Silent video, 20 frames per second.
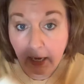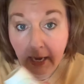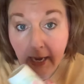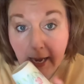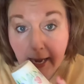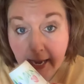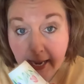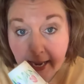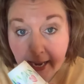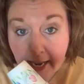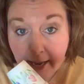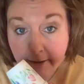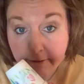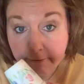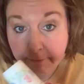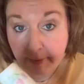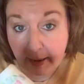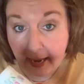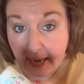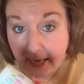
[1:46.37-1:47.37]
I have
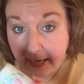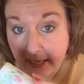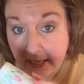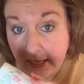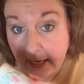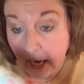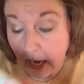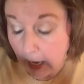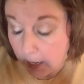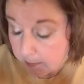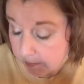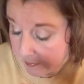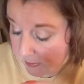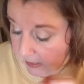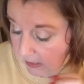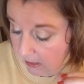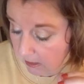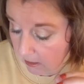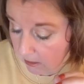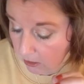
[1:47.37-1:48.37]
my
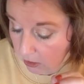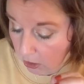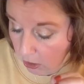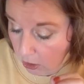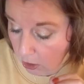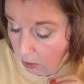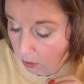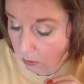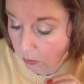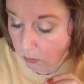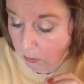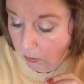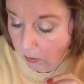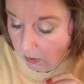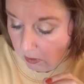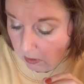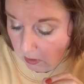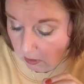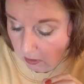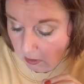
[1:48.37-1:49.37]
cups to
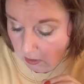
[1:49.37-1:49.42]
use.